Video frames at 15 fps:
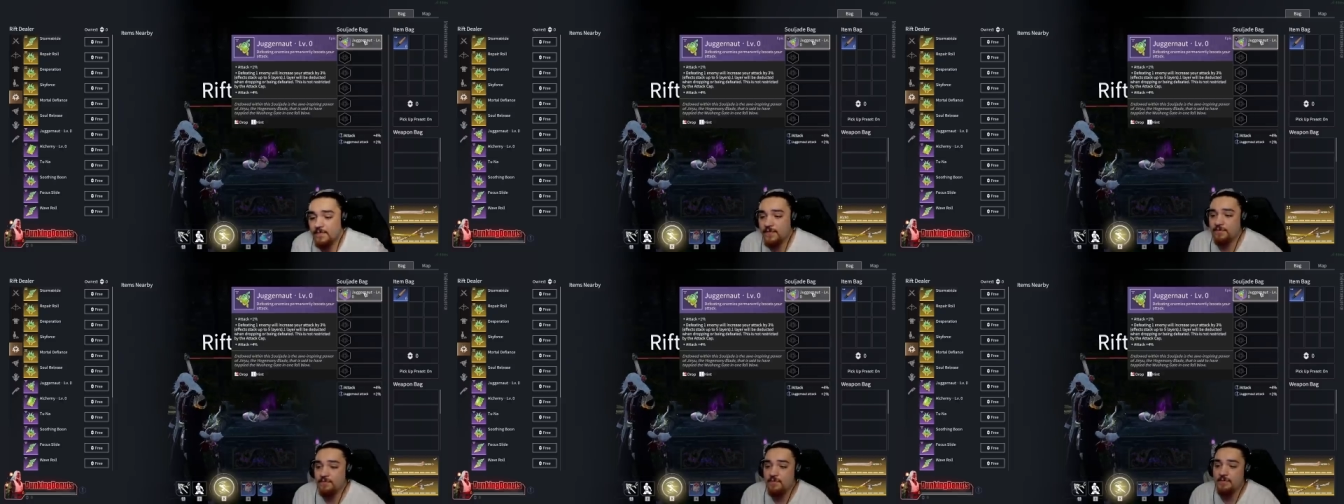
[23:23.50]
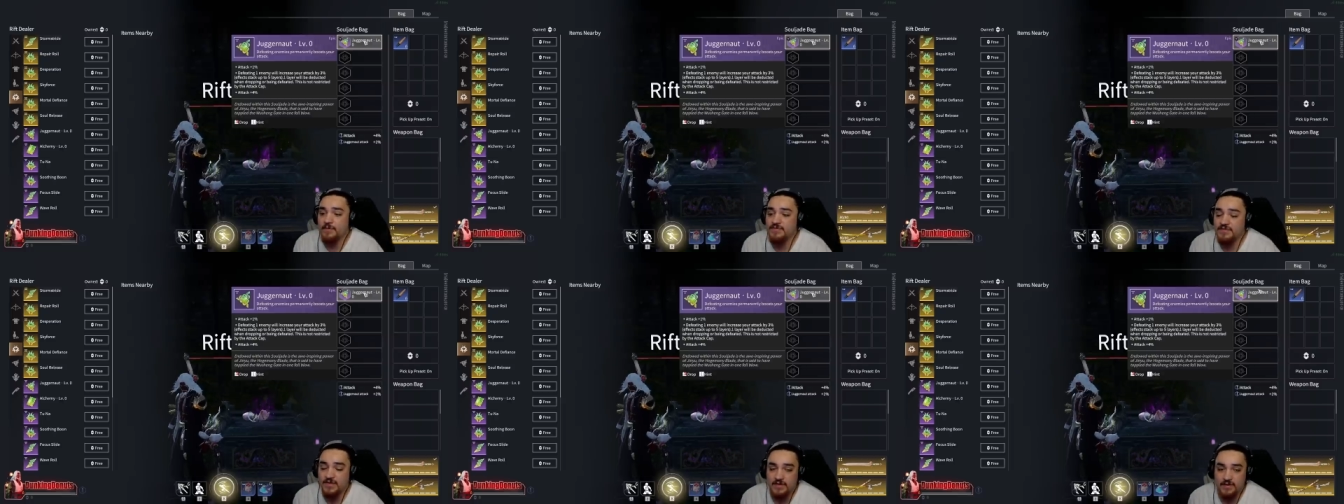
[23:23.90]

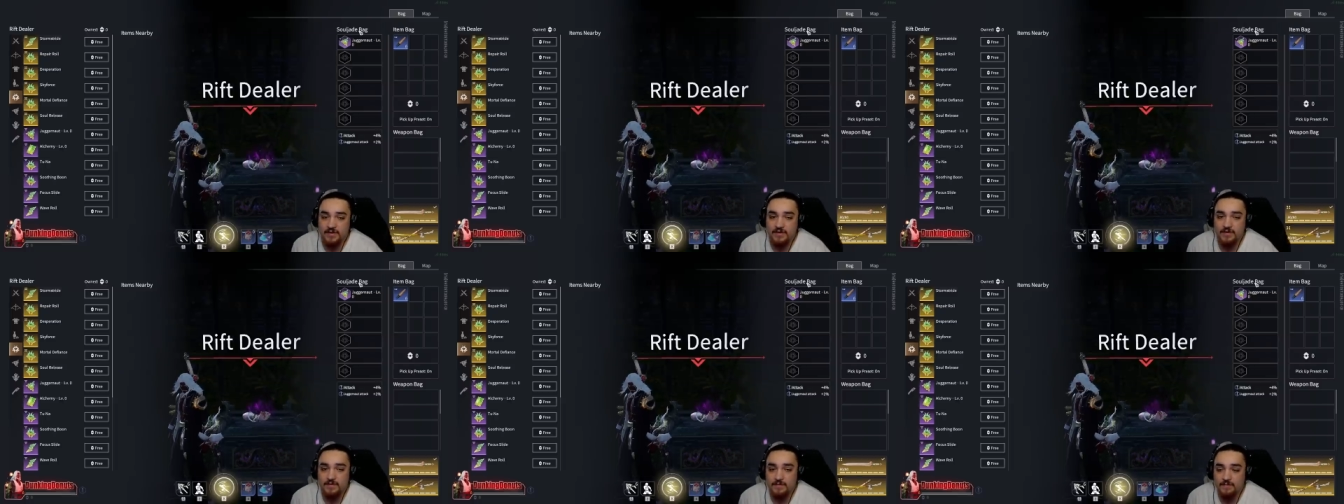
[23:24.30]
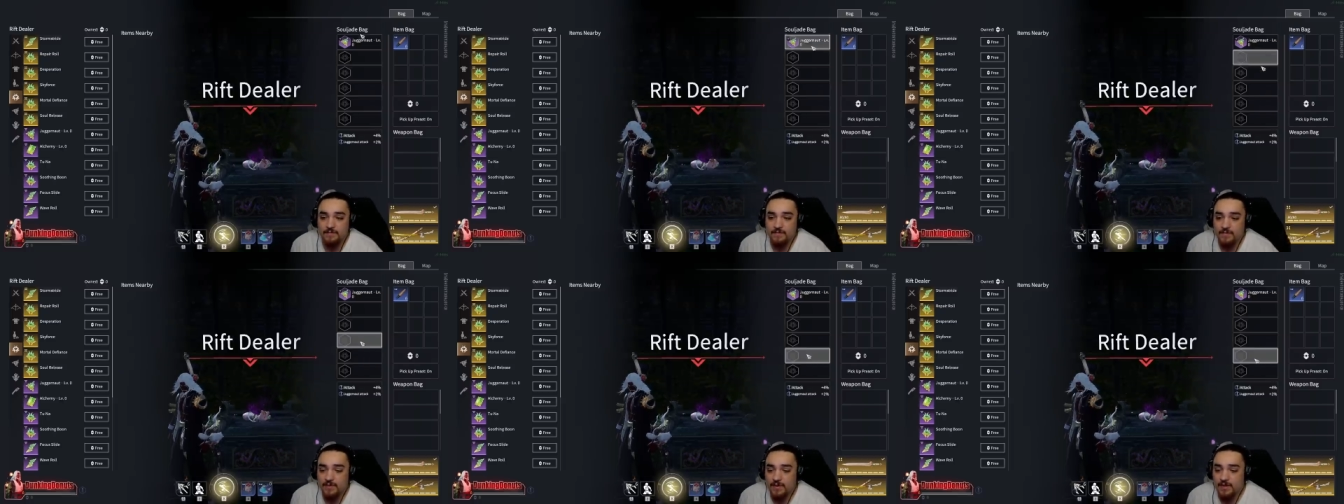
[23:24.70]
3%
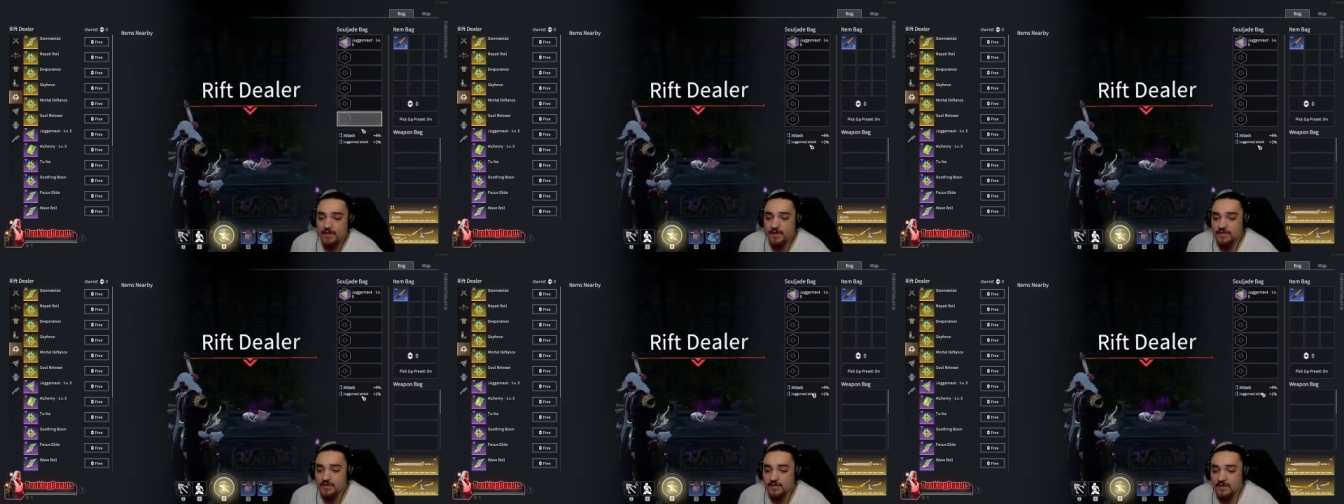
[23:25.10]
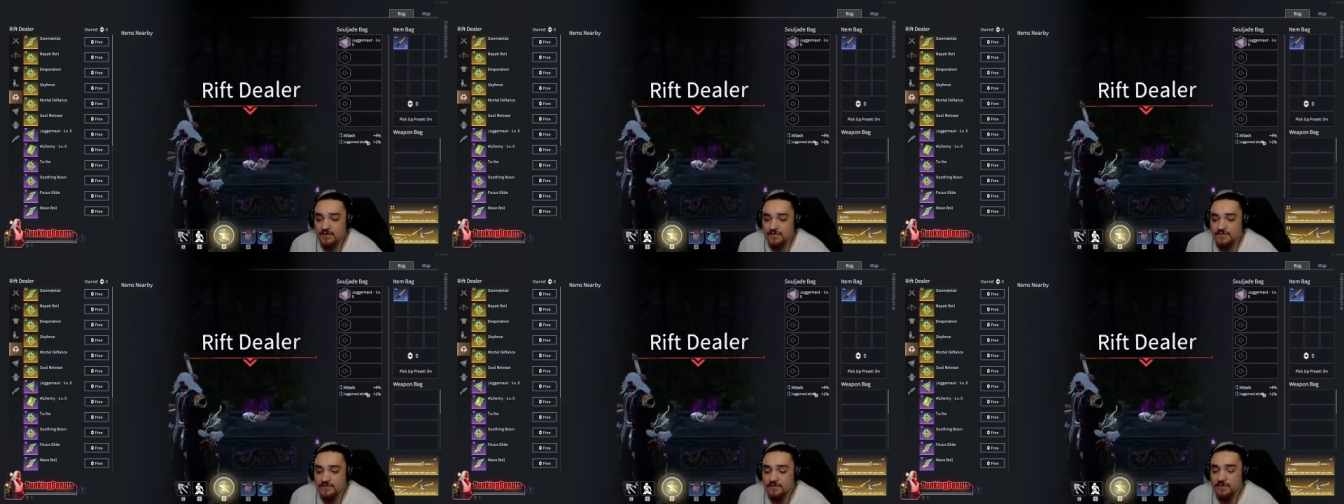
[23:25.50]
and it
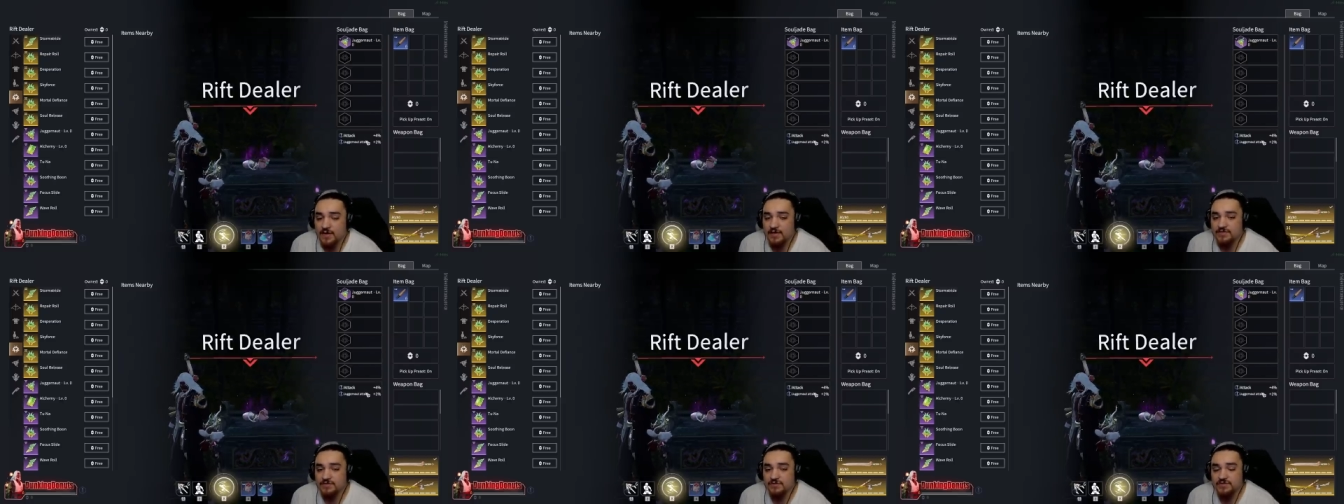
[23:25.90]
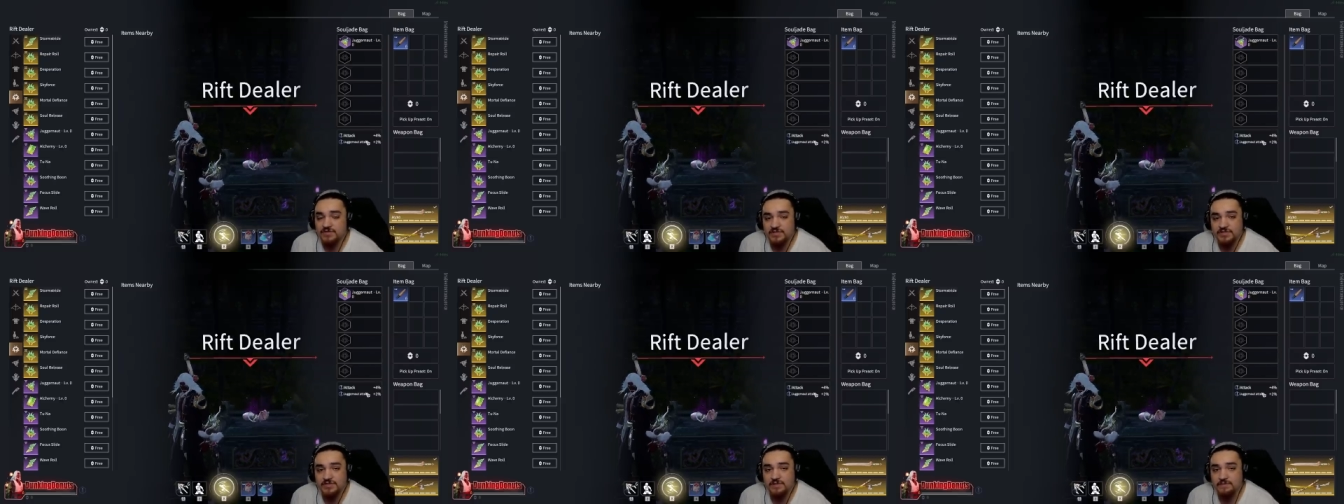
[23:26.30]
gives you an extra
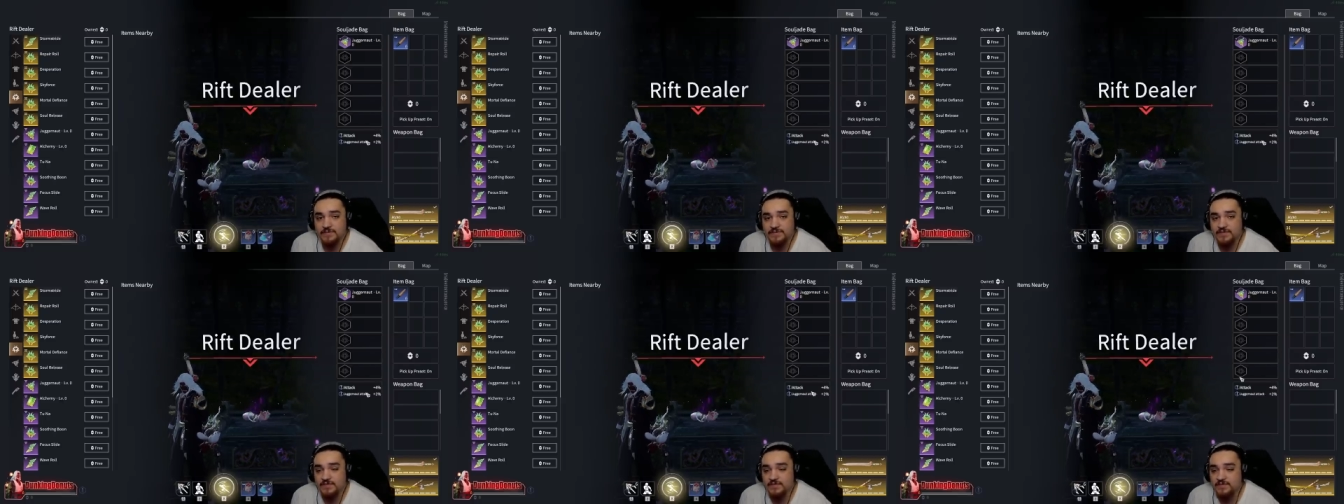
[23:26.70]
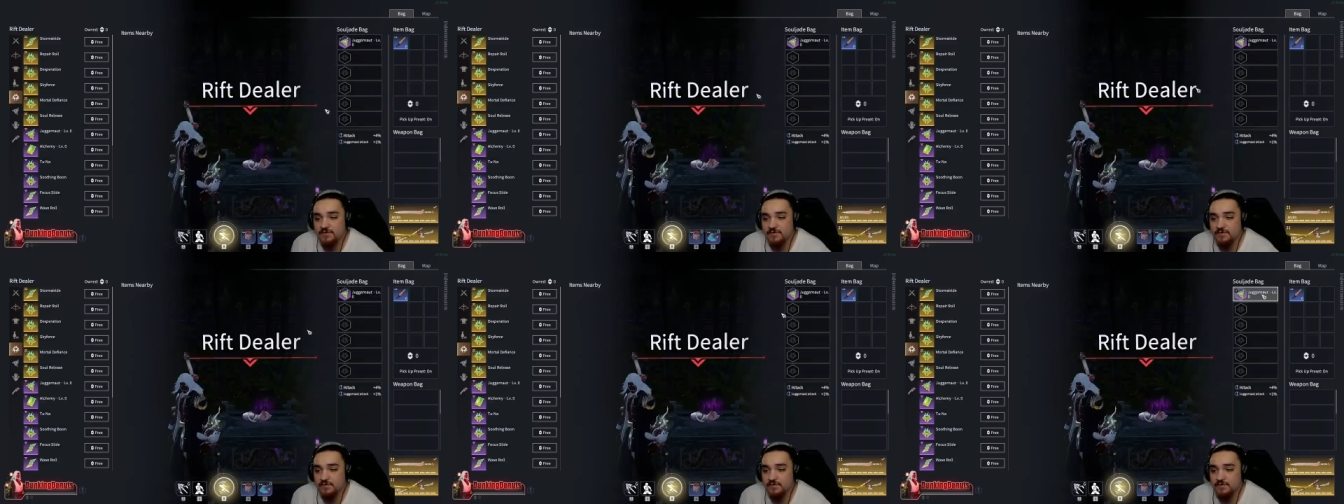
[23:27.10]
16%
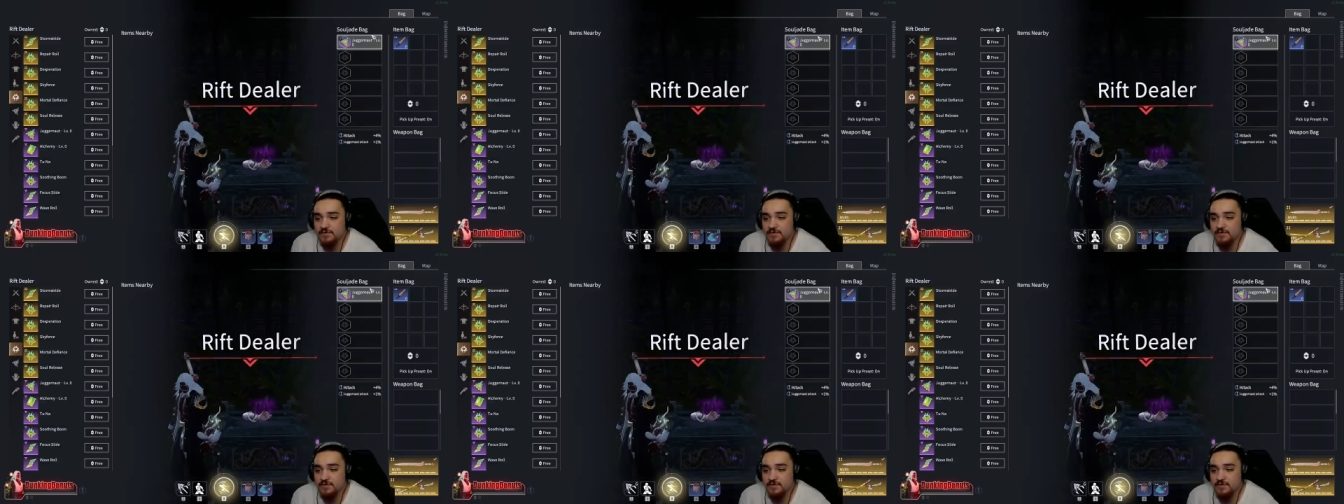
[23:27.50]
total.